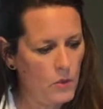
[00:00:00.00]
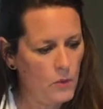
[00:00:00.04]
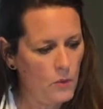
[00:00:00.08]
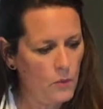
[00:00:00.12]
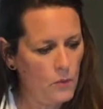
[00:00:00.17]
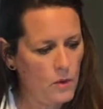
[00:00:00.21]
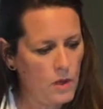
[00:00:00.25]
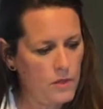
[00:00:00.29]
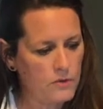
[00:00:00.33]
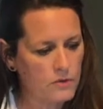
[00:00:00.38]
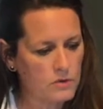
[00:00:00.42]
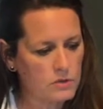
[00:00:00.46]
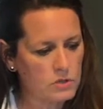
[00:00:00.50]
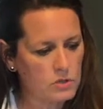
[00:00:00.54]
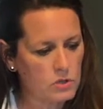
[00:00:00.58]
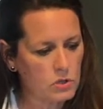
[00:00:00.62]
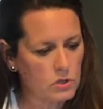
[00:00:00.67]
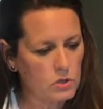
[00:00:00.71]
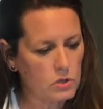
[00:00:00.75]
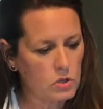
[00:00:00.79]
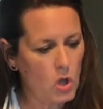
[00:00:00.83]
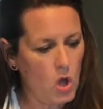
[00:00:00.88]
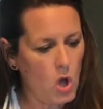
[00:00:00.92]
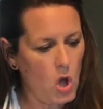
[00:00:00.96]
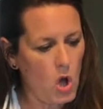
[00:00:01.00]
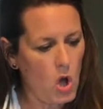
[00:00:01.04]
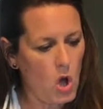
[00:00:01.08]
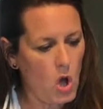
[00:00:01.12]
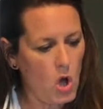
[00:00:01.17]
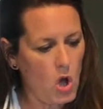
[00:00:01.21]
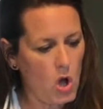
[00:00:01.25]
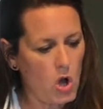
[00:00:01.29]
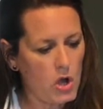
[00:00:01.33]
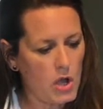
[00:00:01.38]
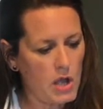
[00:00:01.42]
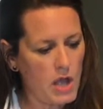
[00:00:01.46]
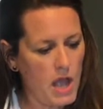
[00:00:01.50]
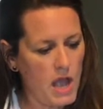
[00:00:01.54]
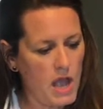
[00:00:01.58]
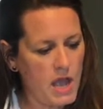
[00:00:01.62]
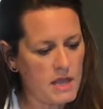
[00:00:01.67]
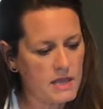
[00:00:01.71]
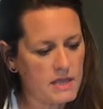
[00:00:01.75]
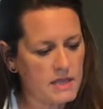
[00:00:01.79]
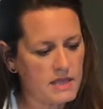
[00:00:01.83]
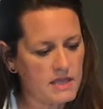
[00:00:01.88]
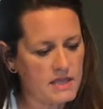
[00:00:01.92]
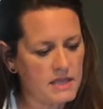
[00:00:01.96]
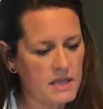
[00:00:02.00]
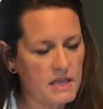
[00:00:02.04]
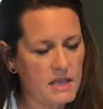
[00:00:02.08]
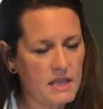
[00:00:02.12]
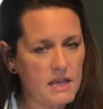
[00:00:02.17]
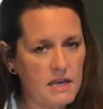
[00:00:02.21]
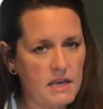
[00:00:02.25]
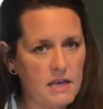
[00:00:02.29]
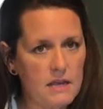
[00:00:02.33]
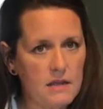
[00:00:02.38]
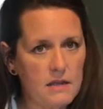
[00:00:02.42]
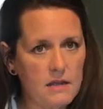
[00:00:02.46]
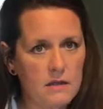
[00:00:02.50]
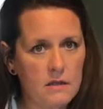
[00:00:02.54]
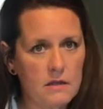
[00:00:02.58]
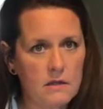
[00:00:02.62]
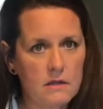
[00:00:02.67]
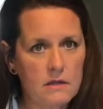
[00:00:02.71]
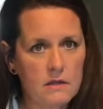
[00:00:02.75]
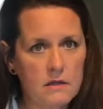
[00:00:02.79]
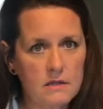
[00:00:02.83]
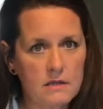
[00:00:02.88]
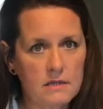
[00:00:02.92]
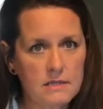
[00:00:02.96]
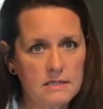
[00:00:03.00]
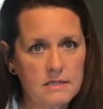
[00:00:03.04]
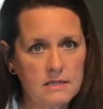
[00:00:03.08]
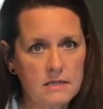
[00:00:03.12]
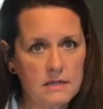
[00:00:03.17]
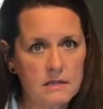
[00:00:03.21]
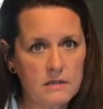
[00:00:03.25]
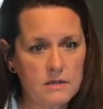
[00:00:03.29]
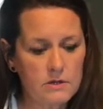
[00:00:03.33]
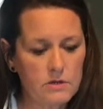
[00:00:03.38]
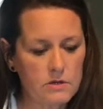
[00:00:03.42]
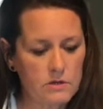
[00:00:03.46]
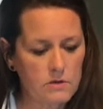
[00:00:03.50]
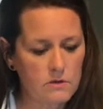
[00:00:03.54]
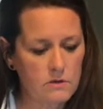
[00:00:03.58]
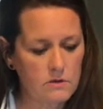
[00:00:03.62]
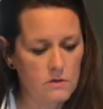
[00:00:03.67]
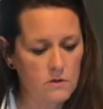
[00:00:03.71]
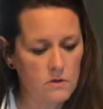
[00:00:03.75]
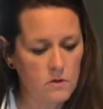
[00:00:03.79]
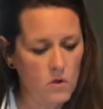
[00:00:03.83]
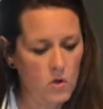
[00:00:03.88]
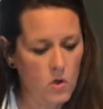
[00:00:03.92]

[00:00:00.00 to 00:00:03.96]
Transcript: whether it's a long and thin cylinder